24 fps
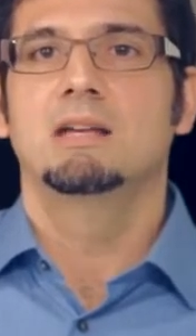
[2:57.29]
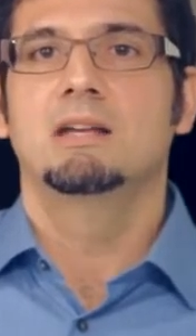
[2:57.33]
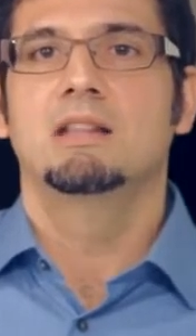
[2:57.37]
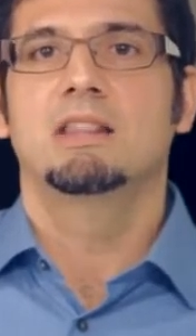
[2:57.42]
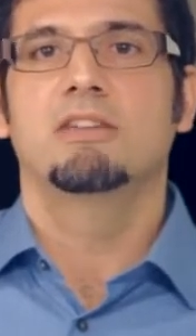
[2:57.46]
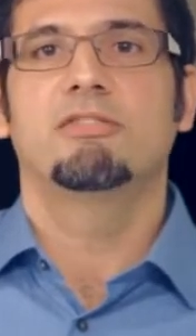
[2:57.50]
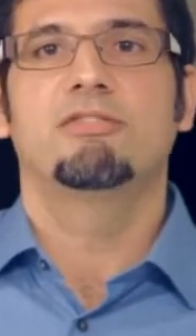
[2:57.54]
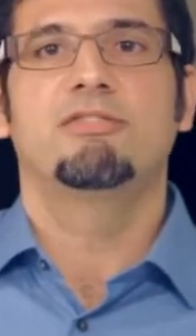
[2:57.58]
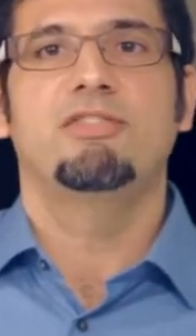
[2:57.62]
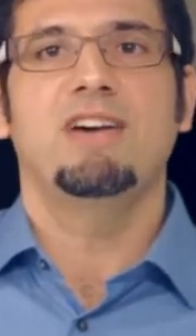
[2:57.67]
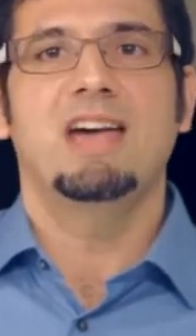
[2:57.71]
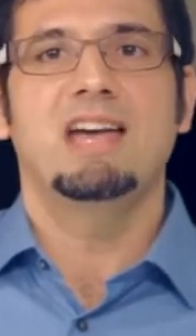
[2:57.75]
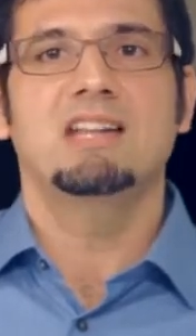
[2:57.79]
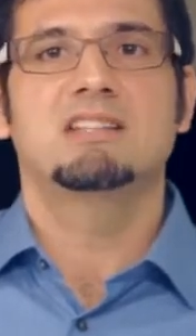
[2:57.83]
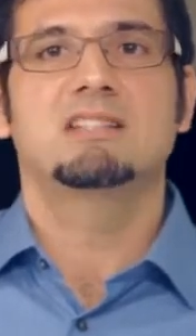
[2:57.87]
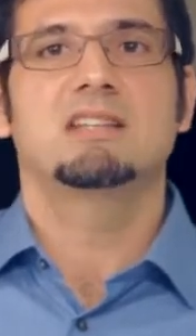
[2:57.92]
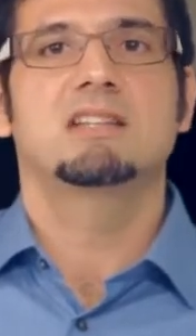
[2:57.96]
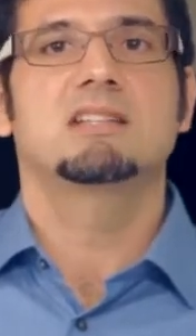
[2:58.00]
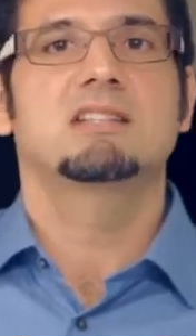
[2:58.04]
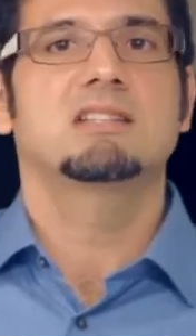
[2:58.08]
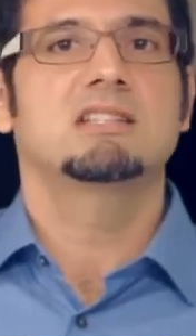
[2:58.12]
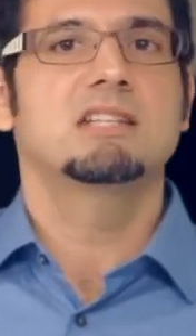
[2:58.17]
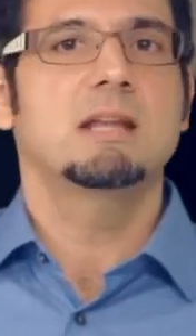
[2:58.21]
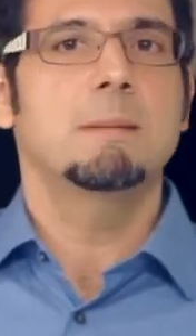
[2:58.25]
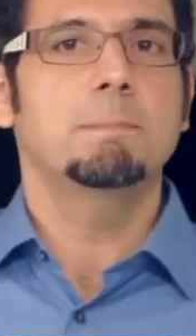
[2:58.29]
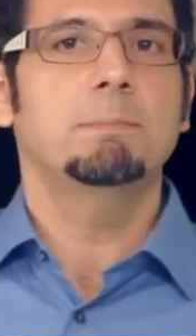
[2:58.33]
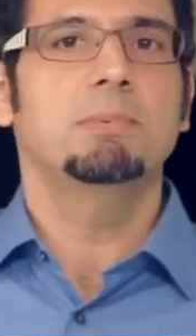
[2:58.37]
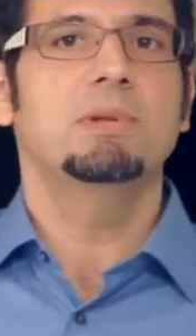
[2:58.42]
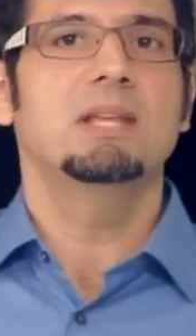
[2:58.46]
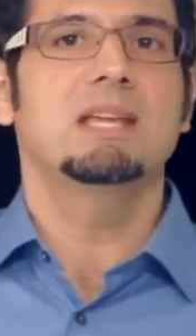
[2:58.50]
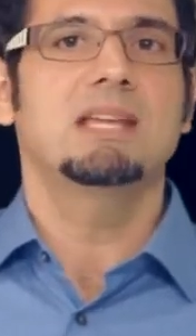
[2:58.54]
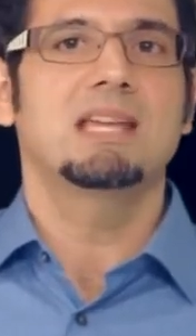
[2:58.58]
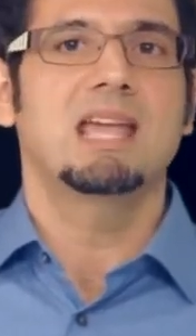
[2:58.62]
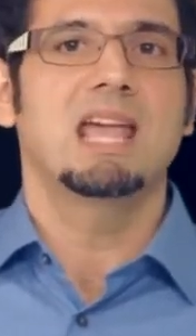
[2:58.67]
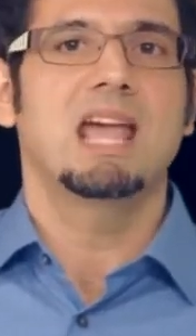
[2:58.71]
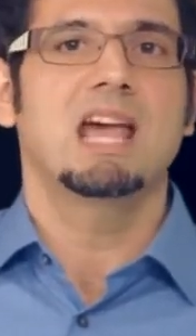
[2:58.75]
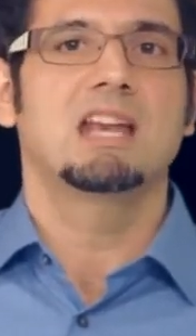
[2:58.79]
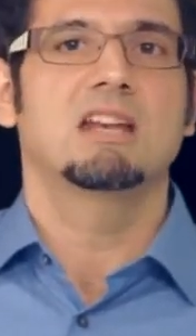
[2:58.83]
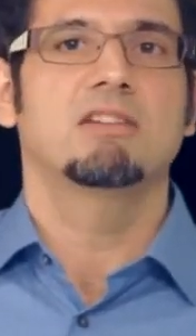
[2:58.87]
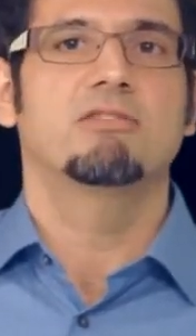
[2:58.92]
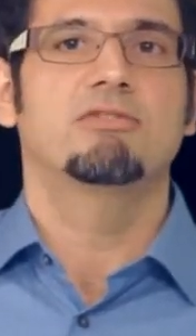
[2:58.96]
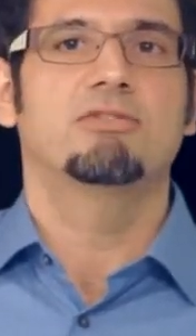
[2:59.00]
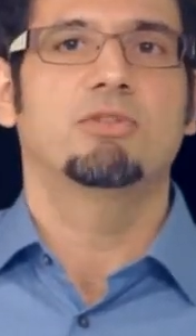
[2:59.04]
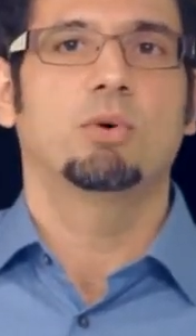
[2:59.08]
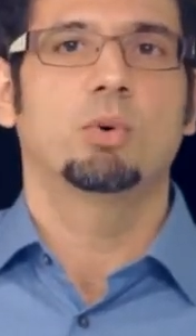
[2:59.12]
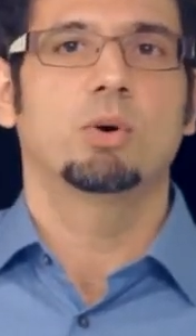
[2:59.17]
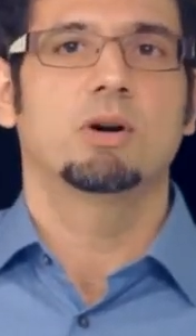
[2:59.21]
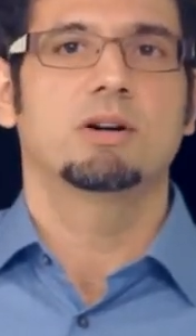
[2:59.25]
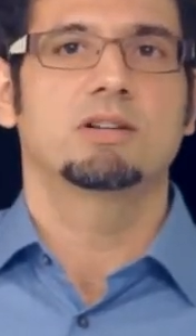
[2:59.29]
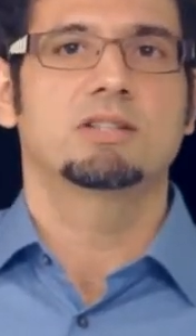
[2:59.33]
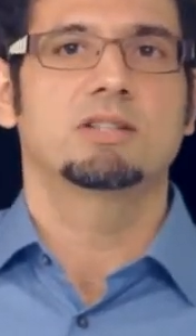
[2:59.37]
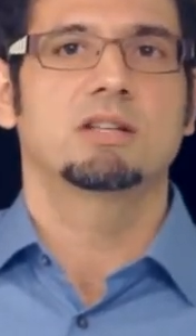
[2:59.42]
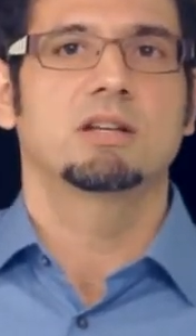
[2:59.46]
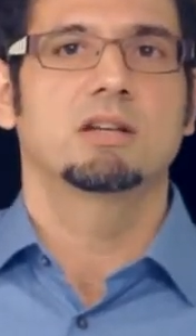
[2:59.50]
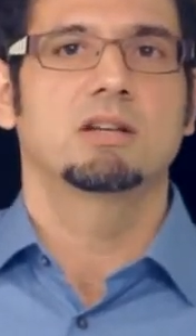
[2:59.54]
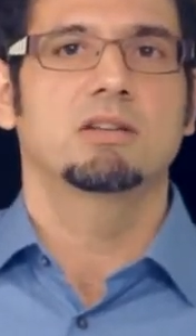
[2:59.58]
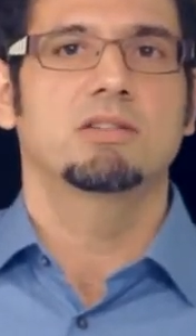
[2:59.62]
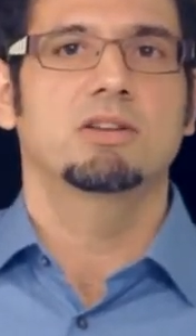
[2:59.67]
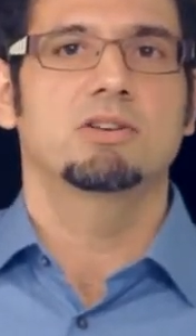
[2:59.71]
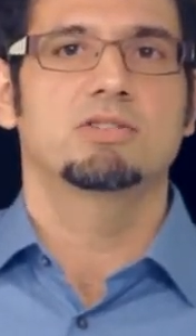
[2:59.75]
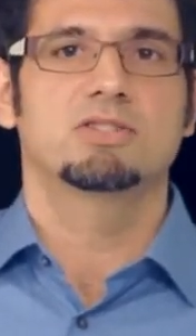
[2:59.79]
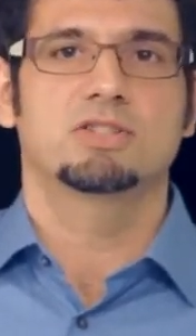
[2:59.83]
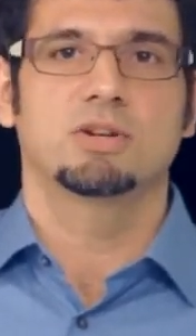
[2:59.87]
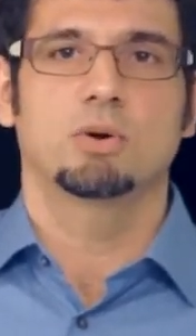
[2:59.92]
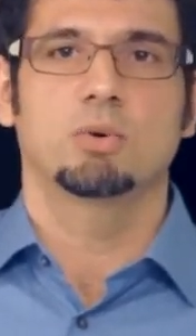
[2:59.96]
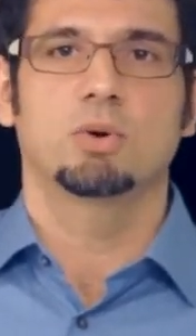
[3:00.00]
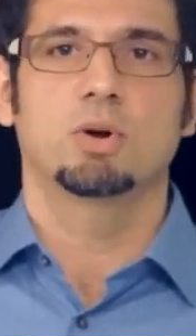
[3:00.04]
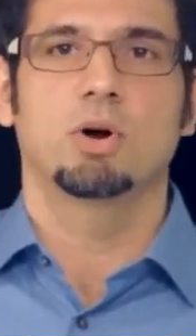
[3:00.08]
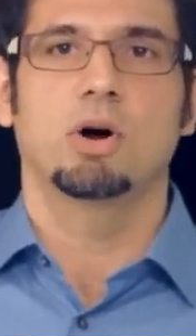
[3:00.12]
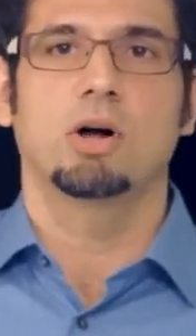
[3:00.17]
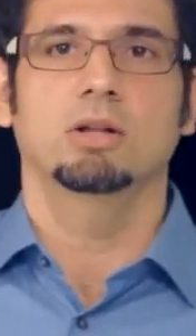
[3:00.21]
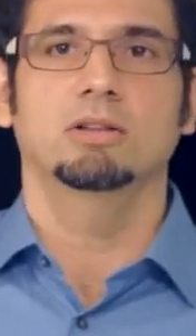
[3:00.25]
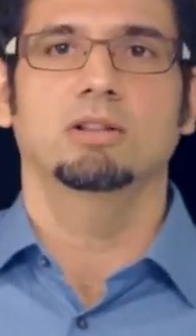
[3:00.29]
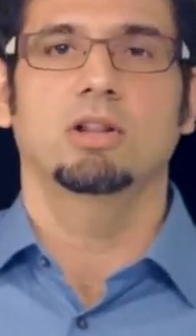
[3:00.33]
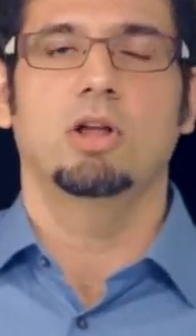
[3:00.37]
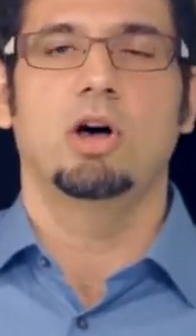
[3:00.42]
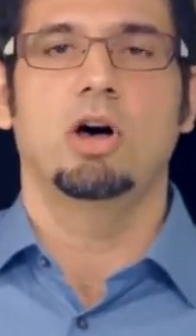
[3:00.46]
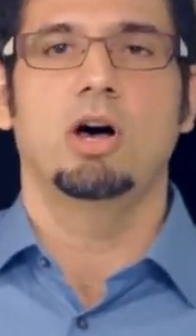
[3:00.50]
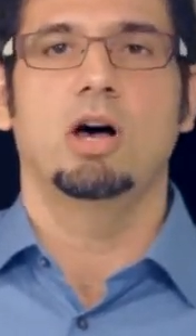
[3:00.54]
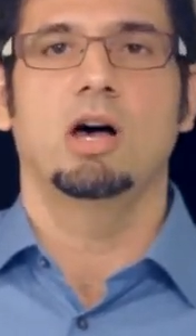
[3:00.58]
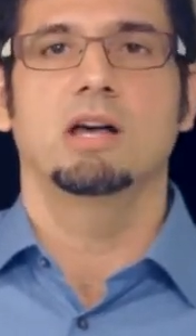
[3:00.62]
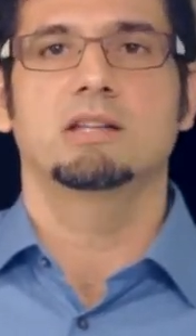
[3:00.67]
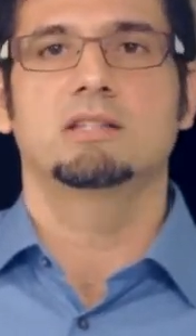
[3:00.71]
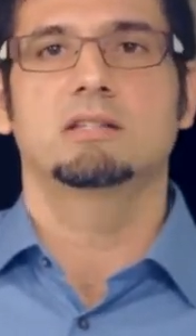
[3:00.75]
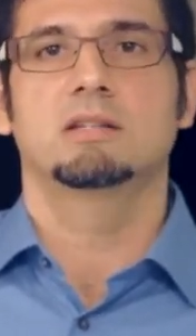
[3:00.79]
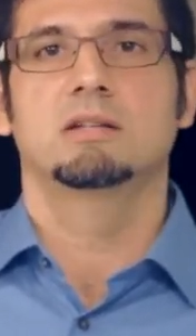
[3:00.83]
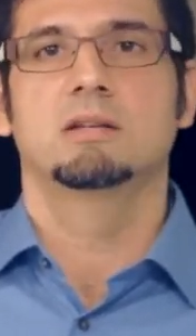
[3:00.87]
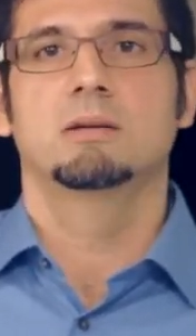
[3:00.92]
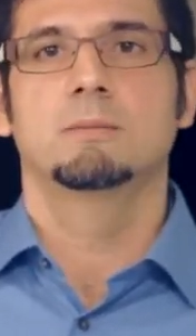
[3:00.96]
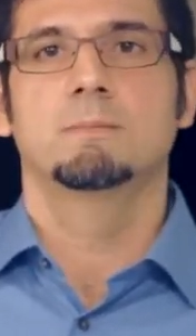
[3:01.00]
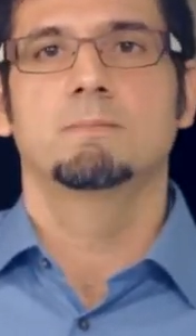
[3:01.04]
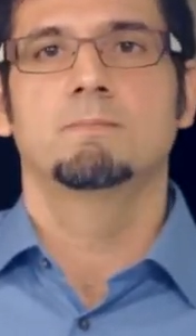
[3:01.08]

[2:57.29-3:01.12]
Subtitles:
the feds simply can't enforce their so-called laws.